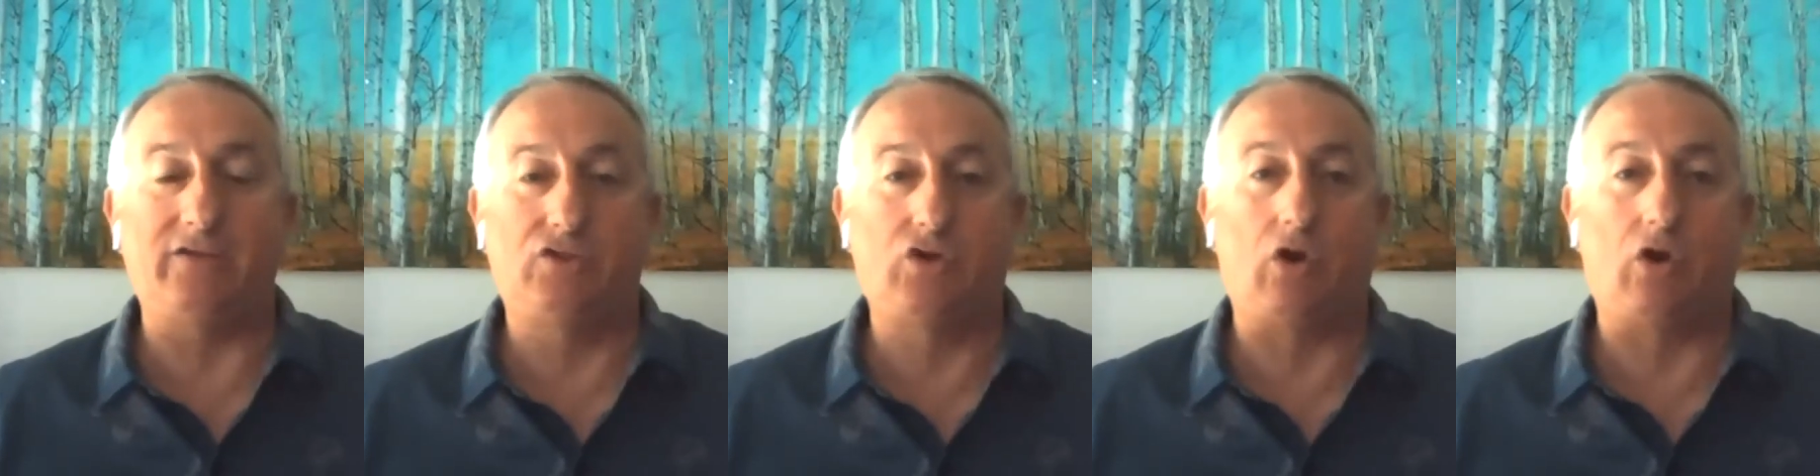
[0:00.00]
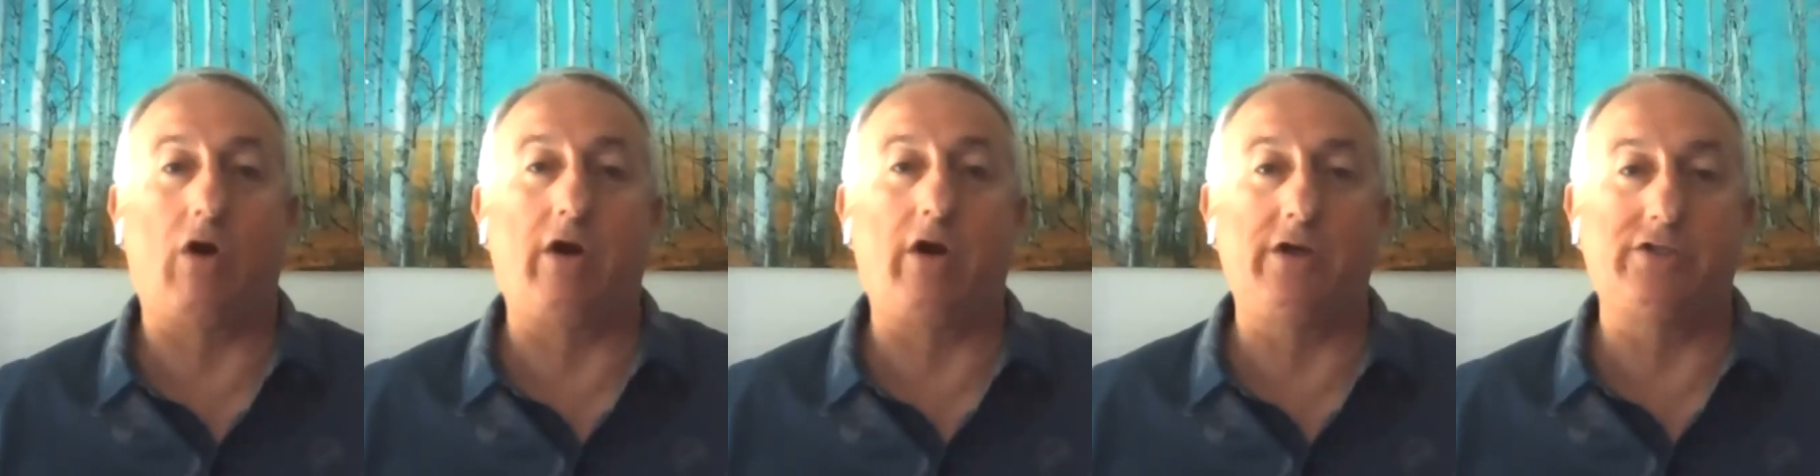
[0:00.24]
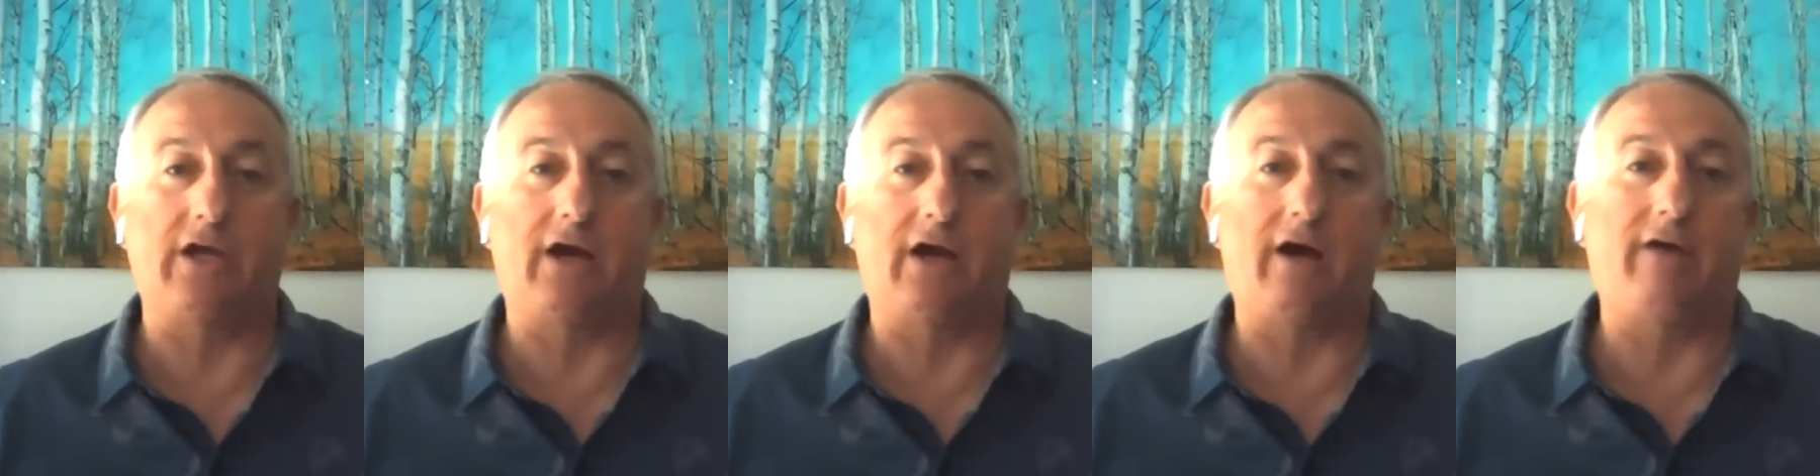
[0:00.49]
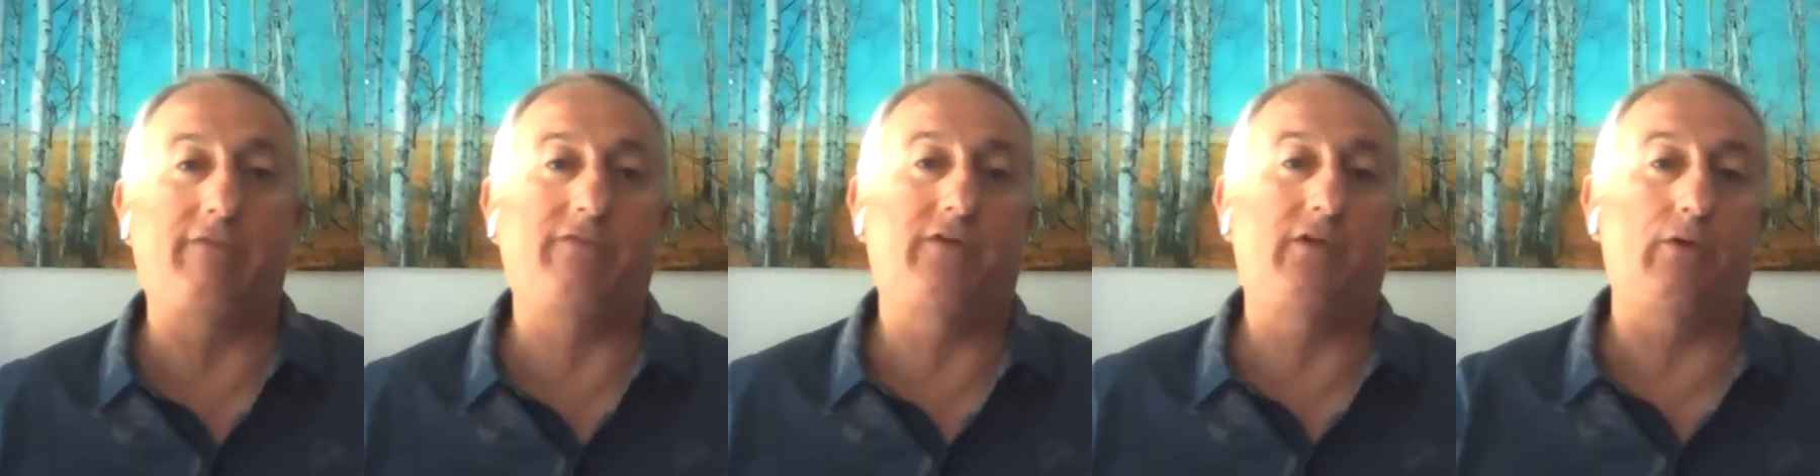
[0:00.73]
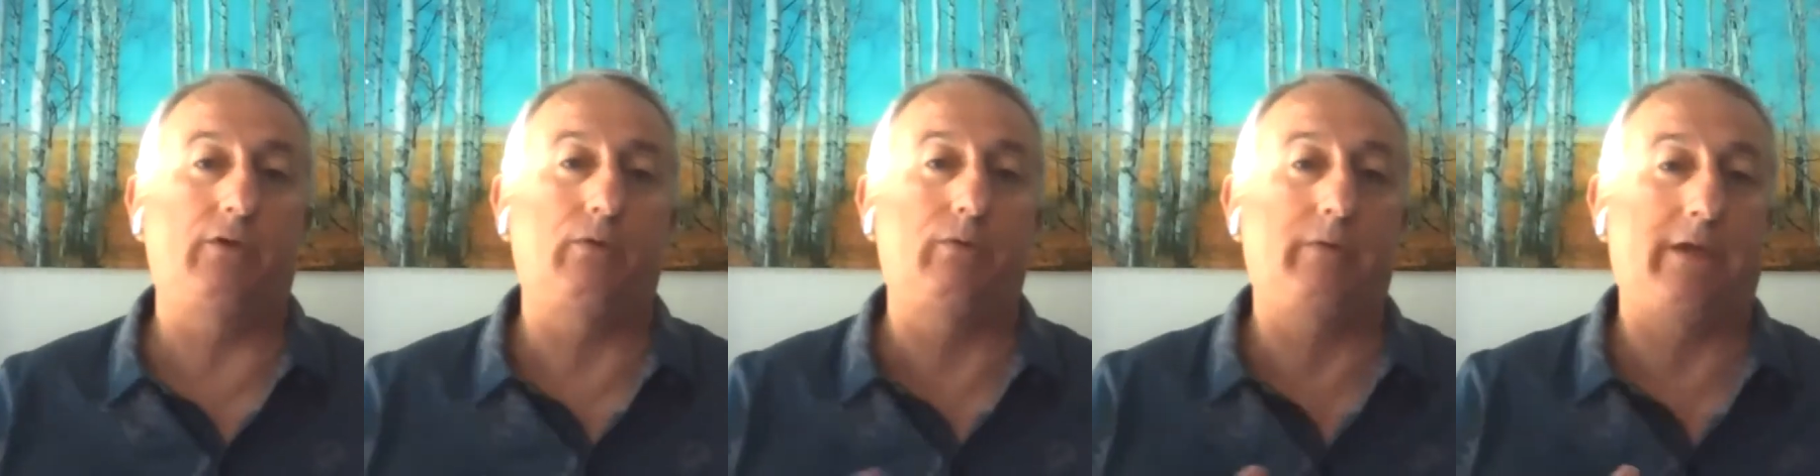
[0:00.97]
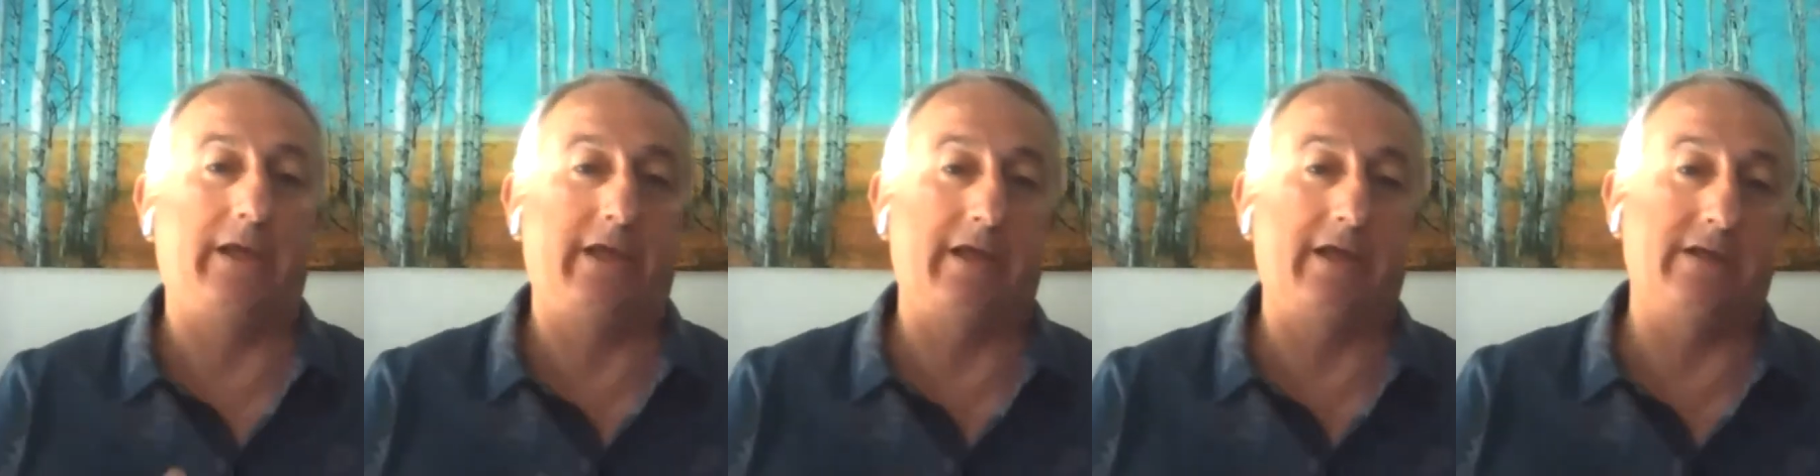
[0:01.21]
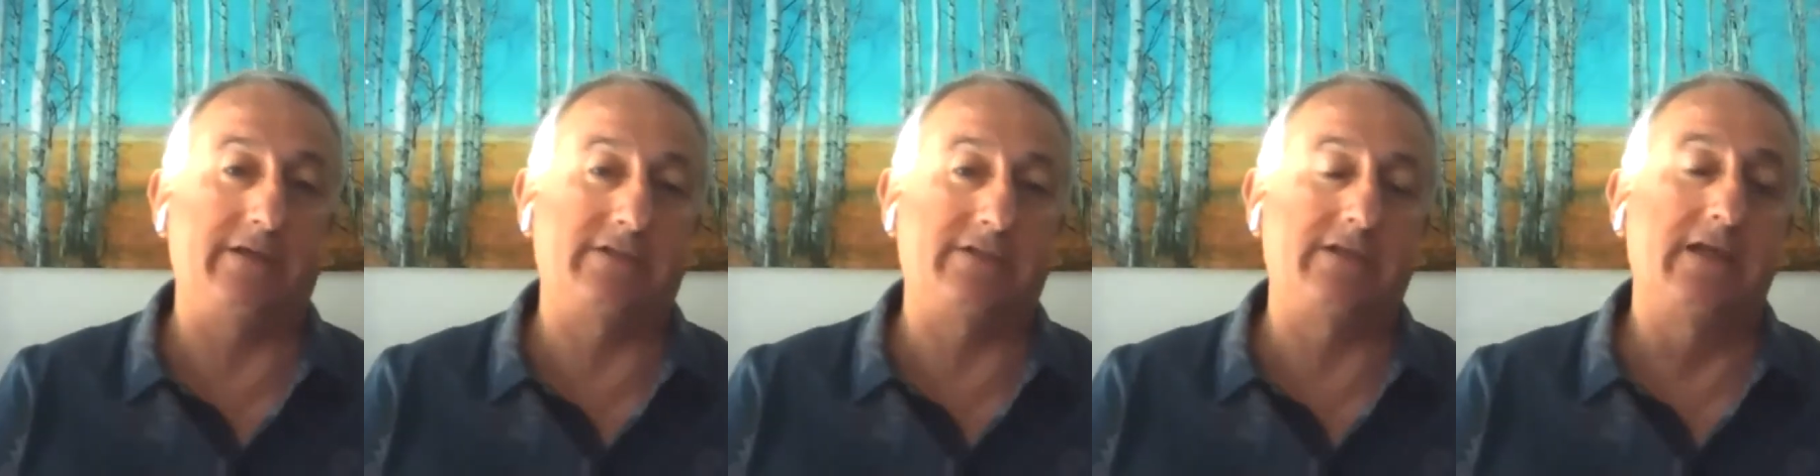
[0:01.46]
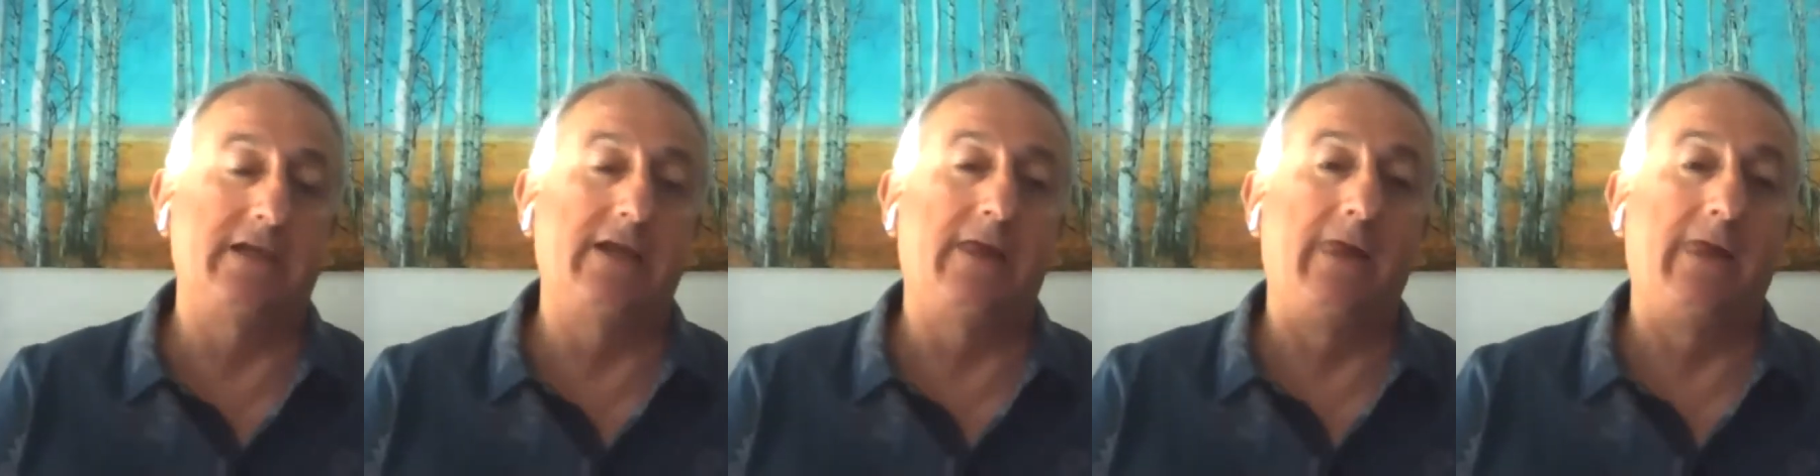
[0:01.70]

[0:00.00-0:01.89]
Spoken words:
charge off to his